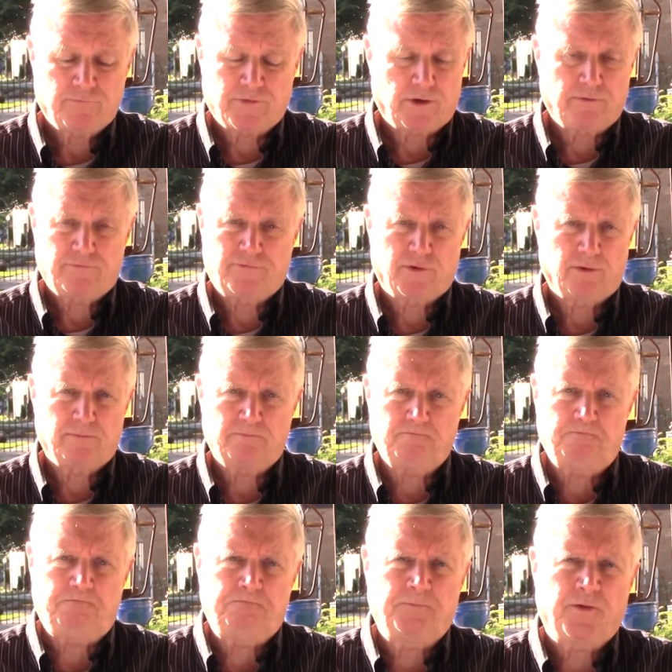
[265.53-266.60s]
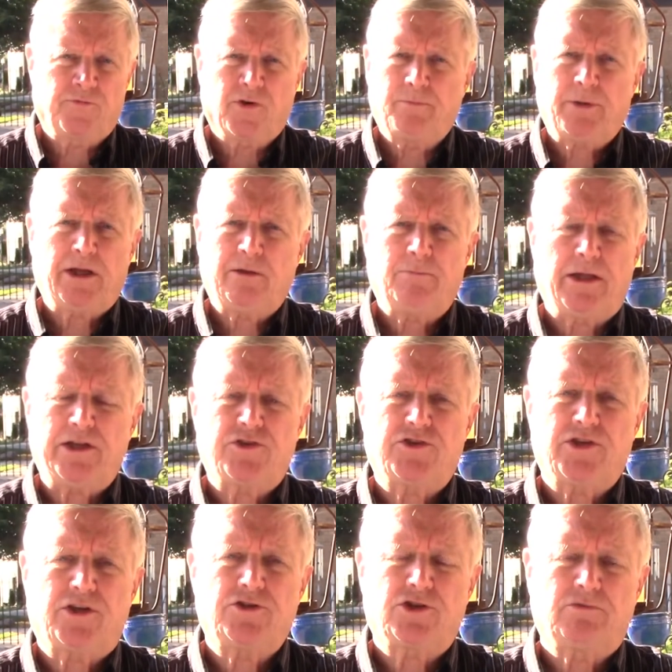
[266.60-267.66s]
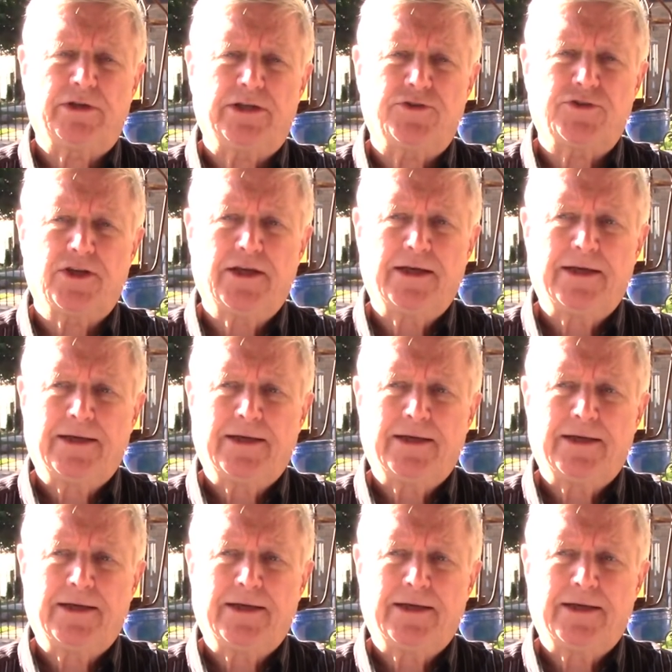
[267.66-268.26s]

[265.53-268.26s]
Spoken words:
for many, many centuries,